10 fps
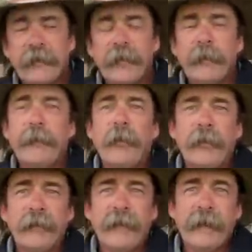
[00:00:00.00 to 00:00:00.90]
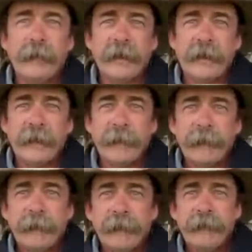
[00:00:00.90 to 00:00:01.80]
from a poor family.
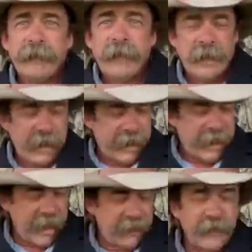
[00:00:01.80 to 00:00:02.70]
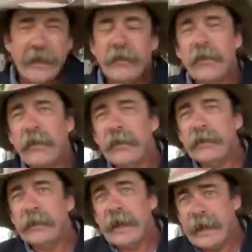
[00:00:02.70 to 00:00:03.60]
And I have an
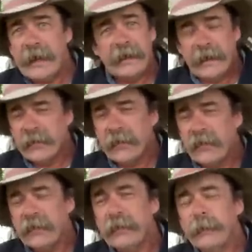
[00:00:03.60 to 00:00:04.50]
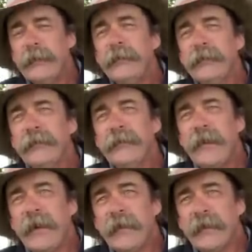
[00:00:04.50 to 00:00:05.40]
alcoholic, I had an alcoholic abusive
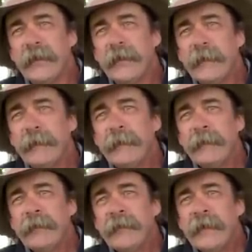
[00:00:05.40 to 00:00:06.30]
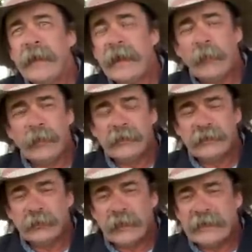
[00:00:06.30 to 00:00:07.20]
father. And I
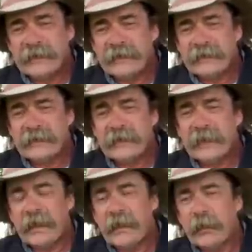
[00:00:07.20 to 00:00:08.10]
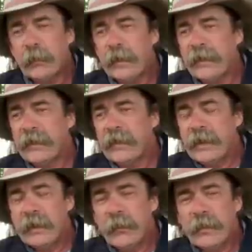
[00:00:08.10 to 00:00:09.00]
wasn't raised uh, with
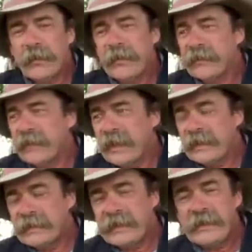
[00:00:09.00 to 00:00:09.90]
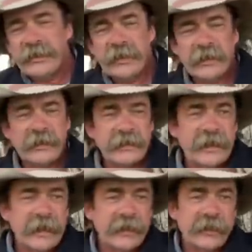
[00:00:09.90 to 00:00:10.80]
with this kind of teaching and this
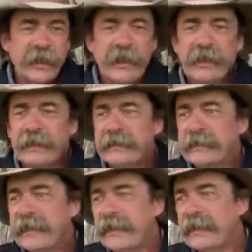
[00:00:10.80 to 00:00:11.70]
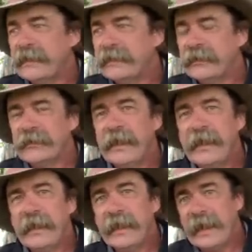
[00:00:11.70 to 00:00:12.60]
kind of training and this kind of
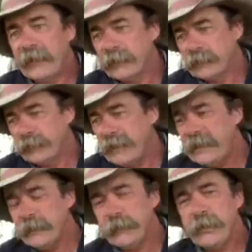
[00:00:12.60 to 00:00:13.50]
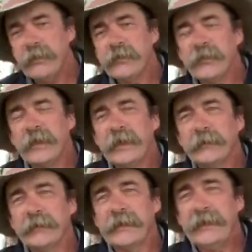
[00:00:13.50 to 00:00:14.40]
understanding. And I was beat and abused when I
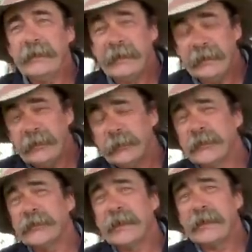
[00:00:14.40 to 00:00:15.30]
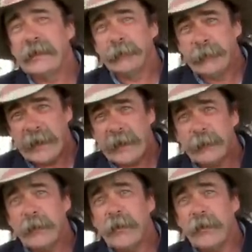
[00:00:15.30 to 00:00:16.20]
was a kid. Yeah, you were assigned a bad
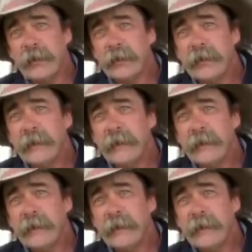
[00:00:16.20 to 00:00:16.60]
bronc.